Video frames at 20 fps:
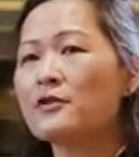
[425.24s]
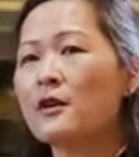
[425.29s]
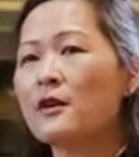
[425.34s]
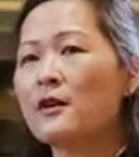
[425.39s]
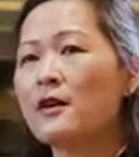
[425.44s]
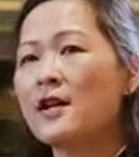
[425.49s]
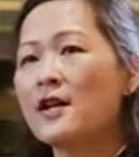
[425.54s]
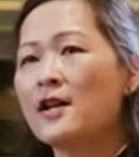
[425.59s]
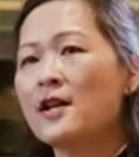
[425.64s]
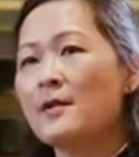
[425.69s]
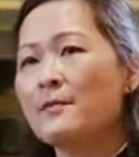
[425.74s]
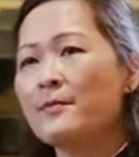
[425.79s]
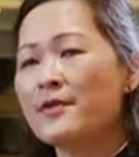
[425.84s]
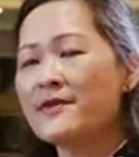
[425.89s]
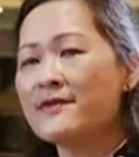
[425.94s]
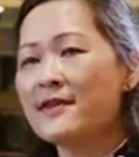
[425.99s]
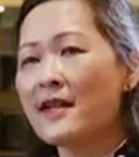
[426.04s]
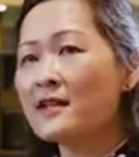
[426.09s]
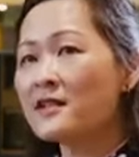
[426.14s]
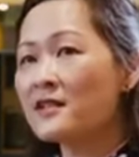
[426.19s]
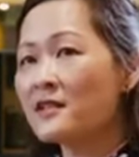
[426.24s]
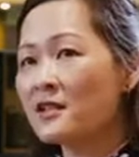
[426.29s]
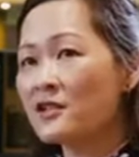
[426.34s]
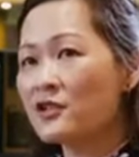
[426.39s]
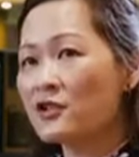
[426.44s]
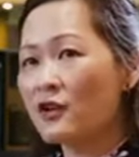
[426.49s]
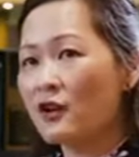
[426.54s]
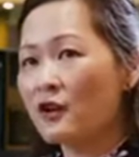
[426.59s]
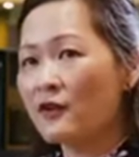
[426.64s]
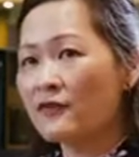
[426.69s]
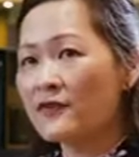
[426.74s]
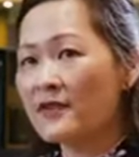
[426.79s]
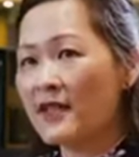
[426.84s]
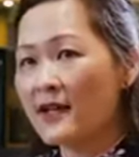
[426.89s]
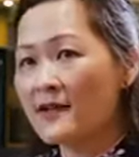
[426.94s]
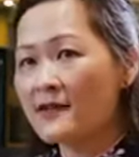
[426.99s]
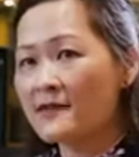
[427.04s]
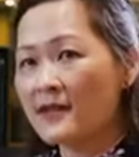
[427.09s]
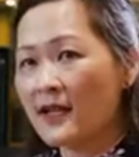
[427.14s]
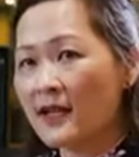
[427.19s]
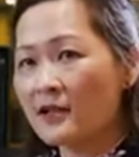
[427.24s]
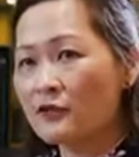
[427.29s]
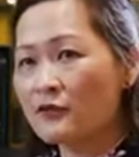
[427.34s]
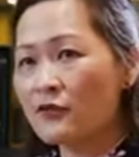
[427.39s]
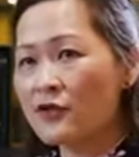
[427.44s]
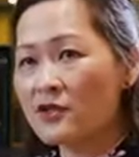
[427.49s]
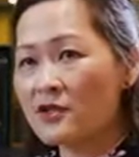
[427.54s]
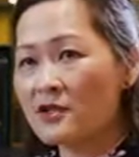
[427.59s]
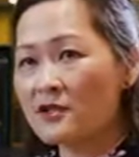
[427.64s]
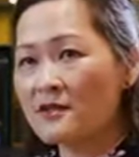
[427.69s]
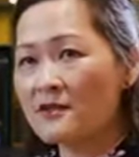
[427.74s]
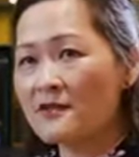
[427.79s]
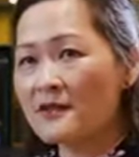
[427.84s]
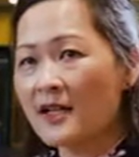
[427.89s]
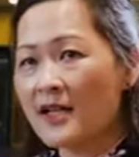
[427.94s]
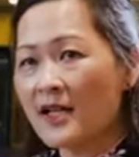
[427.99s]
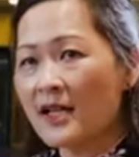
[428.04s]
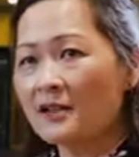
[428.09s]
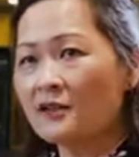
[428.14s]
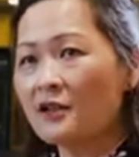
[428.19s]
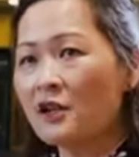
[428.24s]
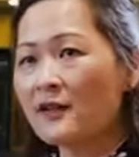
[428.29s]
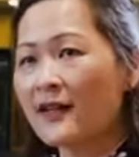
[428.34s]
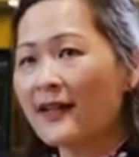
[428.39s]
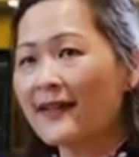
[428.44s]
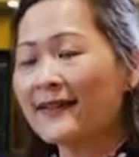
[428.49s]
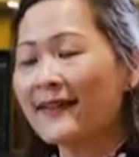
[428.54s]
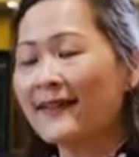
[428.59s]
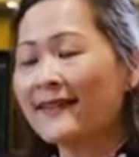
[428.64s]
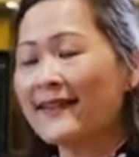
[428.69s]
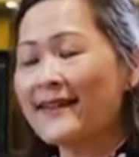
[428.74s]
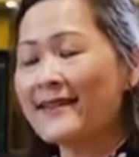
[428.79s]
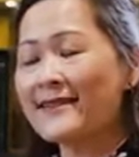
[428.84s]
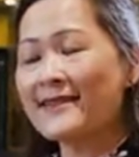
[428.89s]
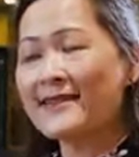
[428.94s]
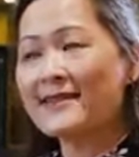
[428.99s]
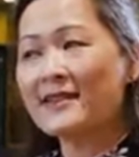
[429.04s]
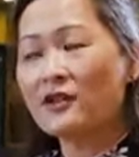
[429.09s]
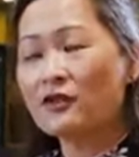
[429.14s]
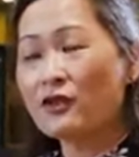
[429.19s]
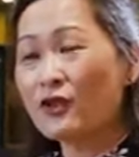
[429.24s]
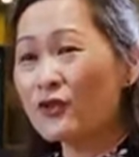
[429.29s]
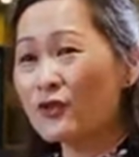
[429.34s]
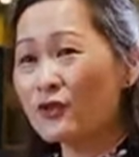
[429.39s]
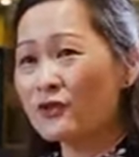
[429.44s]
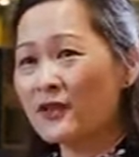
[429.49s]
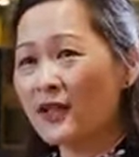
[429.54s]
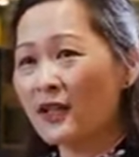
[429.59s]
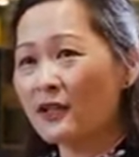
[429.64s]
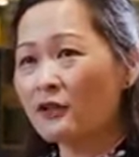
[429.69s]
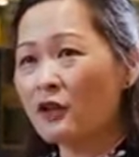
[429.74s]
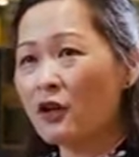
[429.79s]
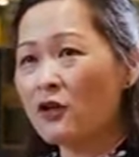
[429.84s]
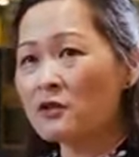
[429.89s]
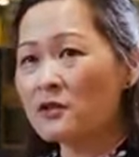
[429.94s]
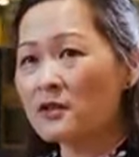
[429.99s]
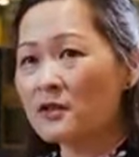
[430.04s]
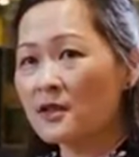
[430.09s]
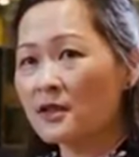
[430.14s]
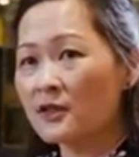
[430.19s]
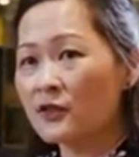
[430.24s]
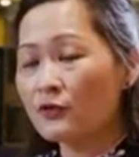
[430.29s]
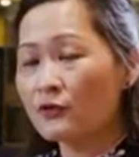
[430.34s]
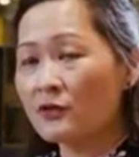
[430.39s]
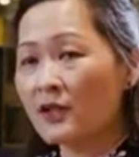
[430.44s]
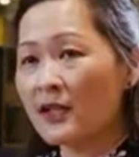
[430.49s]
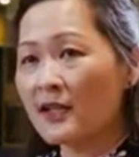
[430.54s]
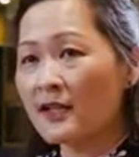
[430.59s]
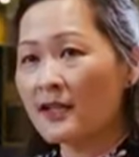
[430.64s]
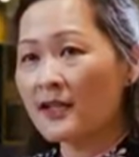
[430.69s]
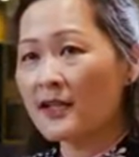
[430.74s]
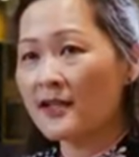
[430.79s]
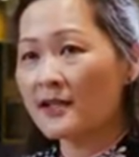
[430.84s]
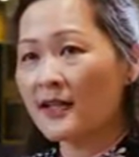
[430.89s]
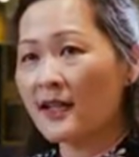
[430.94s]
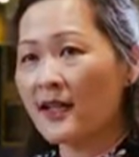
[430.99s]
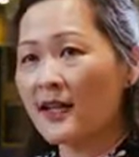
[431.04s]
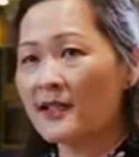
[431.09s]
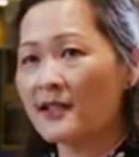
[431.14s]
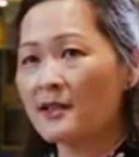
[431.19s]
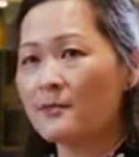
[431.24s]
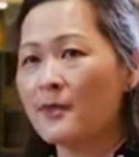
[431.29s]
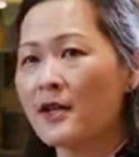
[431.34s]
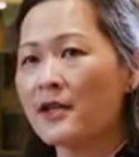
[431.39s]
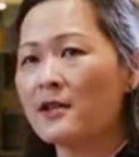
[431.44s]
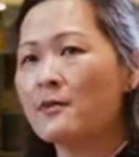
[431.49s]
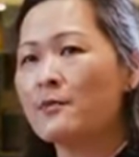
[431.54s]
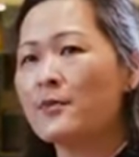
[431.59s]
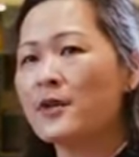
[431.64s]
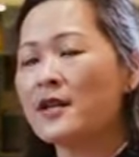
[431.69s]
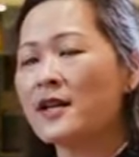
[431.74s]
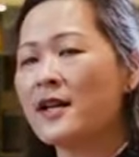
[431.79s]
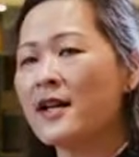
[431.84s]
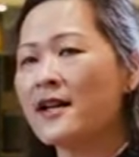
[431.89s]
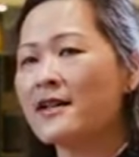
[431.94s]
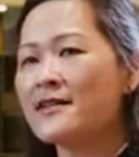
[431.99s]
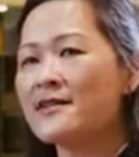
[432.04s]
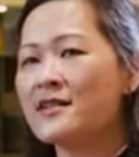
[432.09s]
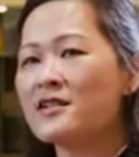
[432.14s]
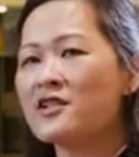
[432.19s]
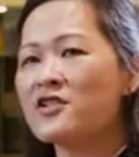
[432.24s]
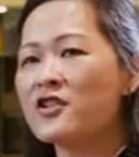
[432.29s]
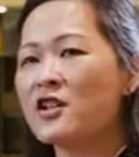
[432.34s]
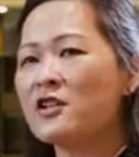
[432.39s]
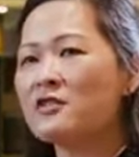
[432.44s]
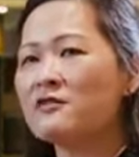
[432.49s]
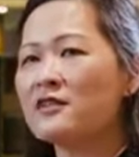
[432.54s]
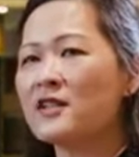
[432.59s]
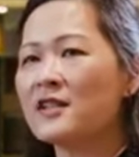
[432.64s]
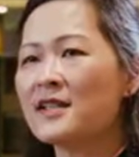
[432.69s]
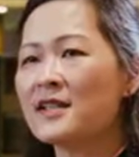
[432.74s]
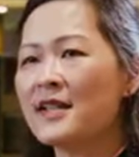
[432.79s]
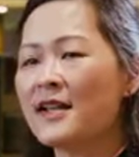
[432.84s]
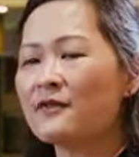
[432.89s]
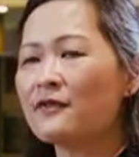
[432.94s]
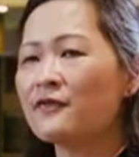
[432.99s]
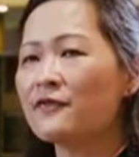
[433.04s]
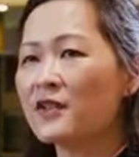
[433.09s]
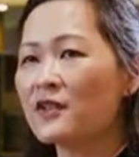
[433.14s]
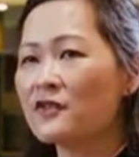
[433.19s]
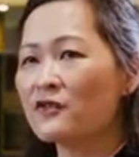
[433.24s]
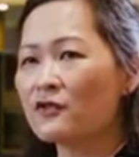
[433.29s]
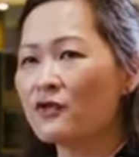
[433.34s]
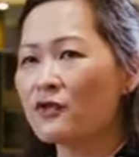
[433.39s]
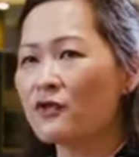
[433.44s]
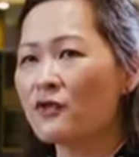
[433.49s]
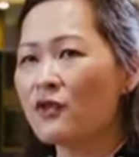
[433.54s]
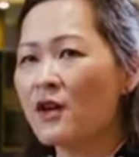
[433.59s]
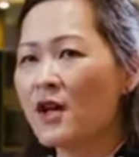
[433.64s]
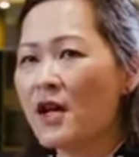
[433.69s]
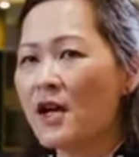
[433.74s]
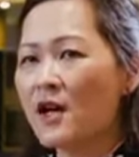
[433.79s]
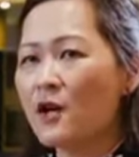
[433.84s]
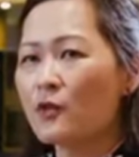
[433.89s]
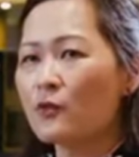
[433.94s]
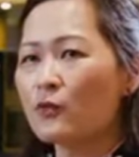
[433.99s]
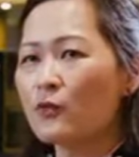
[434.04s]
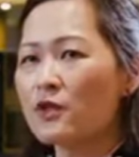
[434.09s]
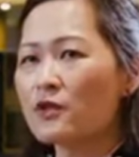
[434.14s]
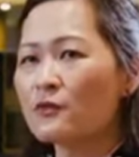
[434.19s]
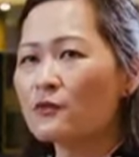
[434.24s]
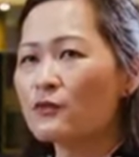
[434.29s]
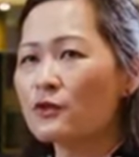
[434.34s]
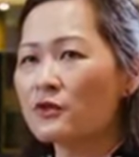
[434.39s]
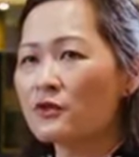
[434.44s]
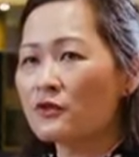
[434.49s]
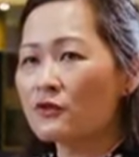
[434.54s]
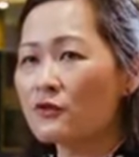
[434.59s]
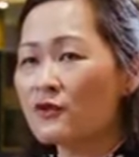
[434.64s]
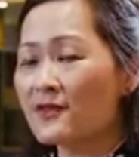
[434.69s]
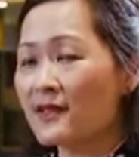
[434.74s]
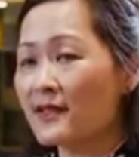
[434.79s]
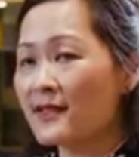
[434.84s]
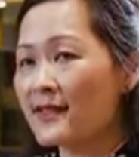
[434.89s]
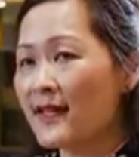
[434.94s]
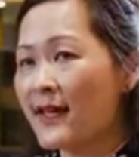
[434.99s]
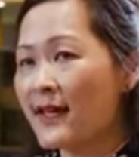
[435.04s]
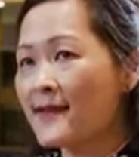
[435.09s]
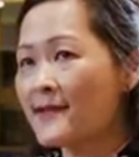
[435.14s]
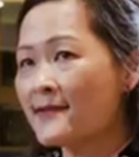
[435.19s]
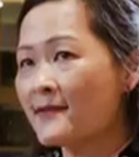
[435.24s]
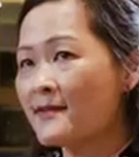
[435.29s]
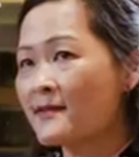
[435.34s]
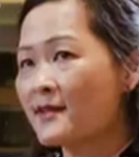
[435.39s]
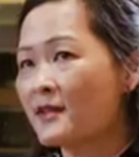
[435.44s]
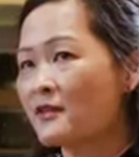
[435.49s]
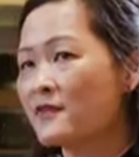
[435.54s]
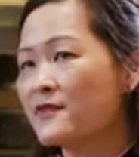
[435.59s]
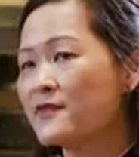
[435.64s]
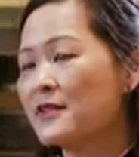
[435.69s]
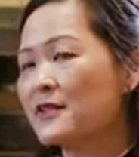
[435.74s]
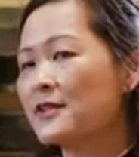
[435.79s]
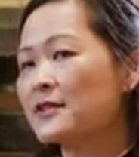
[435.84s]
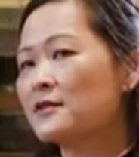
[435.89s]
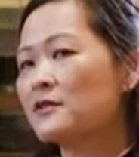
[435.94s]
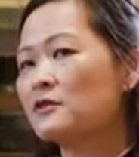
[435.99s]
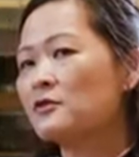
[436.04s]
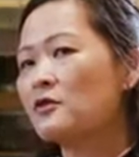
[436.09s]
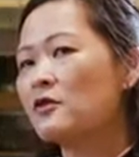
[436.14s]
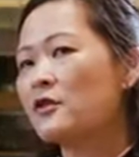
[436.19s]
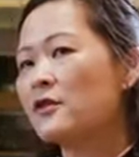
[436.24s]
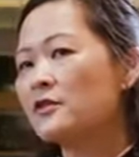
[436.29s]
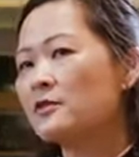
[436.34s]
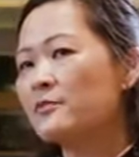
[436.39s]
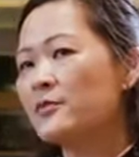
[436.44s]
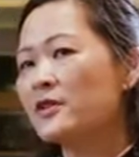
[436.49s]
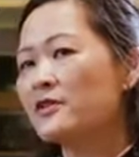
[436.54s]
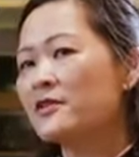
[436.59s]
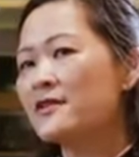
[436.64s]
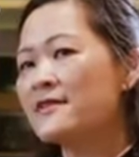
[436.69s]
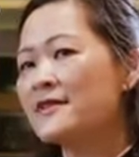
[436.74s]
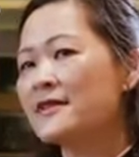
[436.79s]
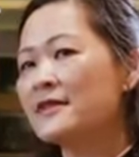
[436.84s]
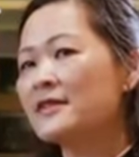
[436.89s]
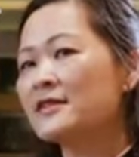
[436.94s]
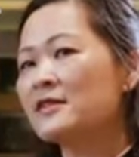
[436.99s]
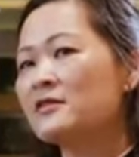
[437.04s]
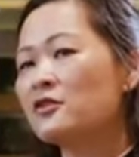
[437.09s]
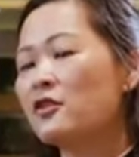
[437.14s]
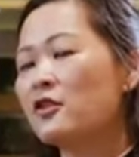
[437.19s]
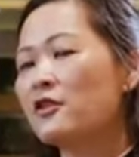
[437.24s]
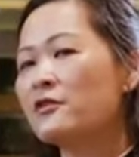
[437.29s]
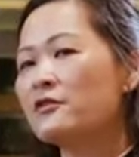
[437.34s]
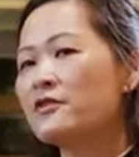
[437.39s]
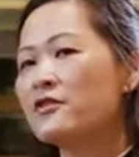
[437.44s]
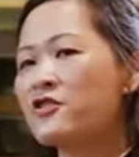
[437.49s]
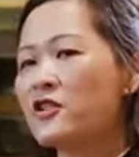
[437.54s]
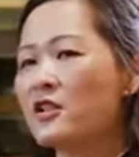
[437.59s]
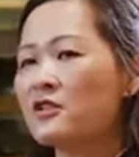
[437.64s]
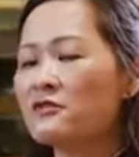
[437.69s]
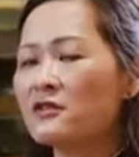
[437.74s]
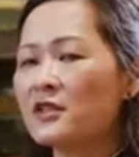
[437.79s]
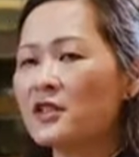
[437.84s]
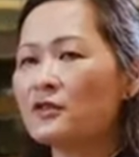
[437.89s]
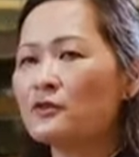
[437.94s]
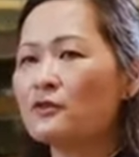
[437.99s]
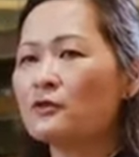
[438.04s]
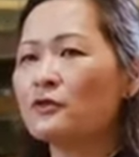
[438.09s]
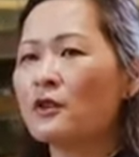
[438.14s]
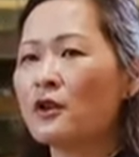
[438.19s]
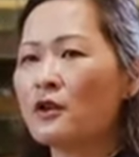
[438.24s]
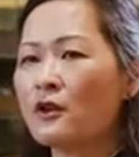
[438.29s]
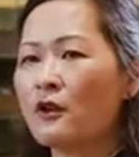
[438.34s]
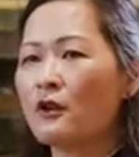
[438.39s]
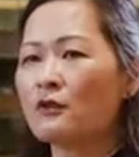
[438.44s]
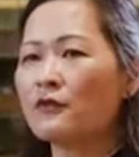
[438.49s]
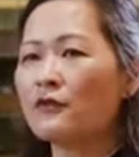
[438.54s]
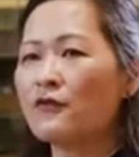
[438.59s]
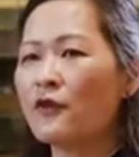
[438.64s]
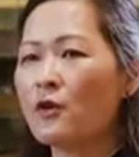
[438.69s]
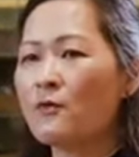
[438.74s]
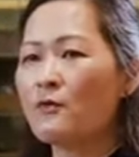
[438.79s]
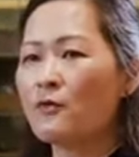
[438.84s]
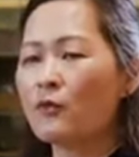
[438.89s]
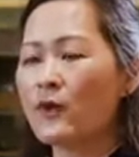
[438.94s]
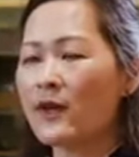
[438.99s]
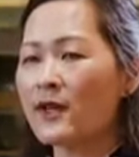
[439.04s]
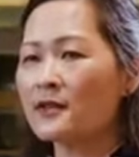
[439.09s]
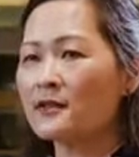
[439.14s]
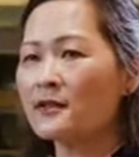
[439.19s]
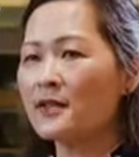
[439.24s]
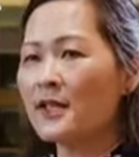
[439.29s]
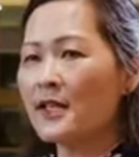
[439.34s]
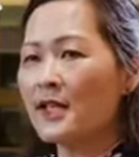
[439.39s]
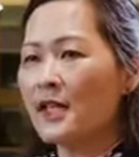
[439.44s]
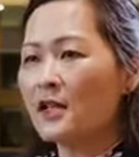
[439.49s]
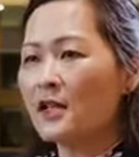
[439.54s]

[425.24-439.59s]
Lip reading: your percentage of gas dilutions. Long-acting gases can also take longer to clear in a highly myopic eyes, and generally at first go we would use a gas instead of silicone oil because silicone oils generally do not conform well